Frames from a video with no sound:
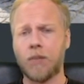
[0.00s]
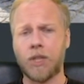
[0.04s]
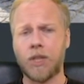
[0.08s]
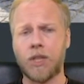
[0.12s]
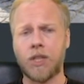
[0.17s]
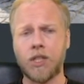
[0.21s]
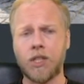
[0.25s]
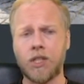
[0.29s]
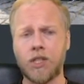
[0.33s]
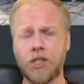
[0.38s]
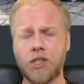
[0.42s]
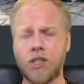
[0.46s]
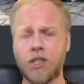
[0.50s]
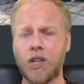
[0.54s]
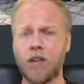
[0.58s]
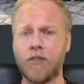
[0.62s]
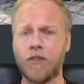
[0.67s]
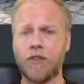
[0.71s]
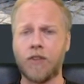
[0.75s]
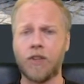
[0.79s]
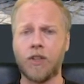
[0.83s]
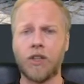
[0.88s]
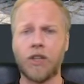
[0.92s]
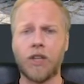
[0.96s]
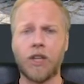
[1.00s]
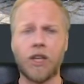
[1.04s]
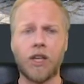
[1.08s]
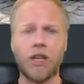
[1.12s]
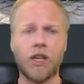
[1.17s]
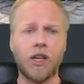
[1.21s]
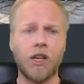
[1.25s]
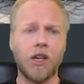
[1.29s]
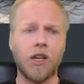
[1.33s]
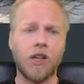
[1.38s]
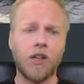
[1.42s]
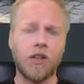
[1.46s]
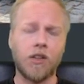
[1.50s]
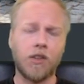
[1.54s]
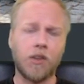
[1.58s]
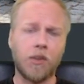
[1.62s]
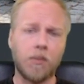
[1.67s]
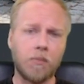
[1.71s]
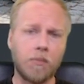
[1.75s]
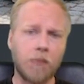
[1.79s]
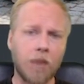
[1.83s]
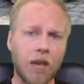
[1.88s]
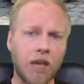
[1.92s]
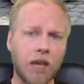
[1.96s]
this is definitely the
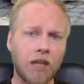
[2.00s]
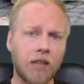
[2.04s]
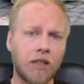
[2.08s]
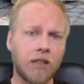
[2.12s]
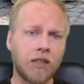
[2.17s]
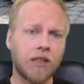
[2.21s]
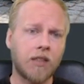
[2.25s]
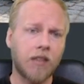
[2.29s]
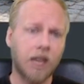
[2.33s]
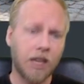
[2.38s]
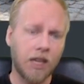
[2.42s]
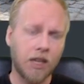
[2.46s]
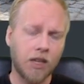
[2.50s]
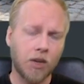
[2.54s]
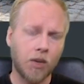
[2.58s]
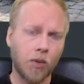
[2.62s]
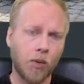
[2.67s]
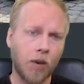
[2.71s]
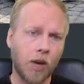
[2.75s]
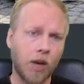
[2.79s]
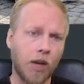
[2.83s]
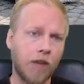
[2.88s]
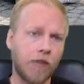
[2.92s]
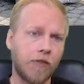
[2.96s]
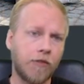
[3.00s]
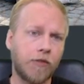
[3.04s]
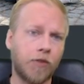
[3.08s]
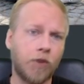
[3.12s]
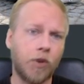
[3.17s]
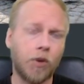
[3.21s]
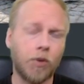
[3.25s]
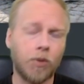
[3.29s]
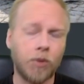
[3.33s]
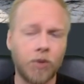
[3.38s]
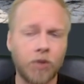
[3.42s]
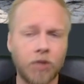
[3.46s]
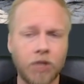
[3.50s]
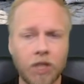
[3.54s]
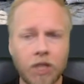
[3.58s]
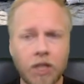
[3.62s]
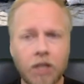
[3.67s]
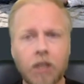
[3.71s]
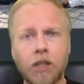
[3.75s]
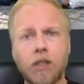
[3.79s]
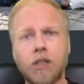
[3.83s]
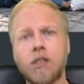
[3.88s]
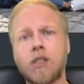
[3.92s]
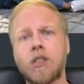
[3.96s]
main takeaway for
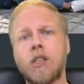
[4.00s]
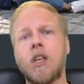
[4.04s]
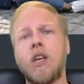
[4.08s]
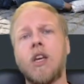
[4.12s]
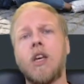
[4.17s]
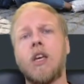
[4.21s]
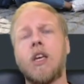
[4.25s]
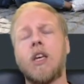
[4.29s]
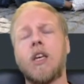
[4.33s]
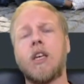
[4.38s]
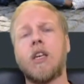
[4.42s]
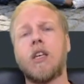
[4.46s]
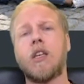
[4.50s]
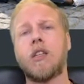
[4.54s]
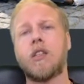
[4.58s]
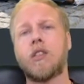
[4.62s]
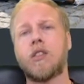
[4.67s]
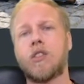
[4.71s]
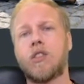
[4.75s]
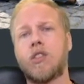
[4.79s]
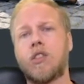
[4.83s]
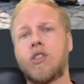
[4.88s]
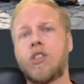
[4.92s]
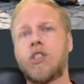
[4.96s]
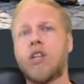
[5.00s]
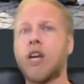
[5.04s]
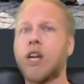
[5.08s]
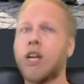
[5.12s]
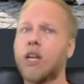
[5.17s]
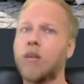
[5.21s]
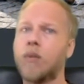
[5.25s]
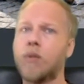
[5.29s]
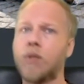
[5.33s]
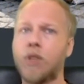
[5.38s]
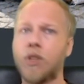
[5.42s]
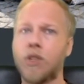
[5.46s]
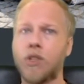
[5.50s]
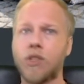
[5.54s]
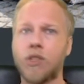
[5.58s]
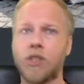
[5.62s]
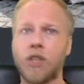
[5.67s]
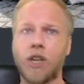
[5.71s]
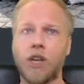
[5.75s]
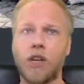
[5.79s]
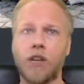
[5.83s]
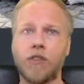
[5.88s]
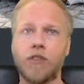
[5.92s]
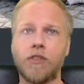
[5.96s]
routines, is to check in with
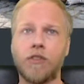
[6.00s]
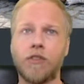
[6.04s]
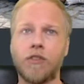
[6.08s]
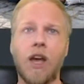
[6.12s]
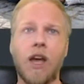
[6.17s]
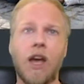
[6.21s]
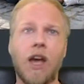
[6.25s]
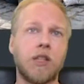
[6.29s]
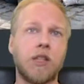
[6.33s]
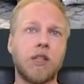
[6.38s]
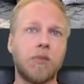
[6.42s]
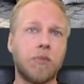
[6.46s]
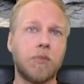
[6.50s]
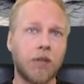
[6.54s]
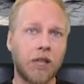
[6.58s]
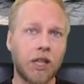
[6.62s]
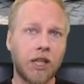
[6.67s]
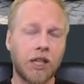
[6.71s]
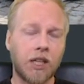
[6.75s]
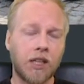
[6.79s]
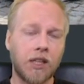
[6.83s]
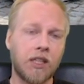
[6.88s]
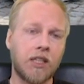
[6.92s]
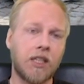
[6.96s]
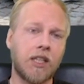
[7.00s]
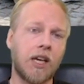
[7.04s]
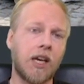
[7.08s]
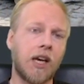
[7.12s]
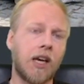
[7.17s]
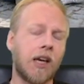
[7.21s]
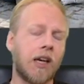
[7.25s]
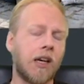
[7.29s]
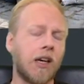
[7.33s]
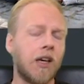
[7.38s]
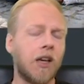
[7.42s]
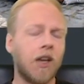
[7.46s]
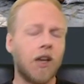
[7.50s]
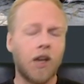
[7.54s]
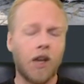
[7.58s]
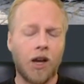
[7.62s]
yourself at the beginning of the day.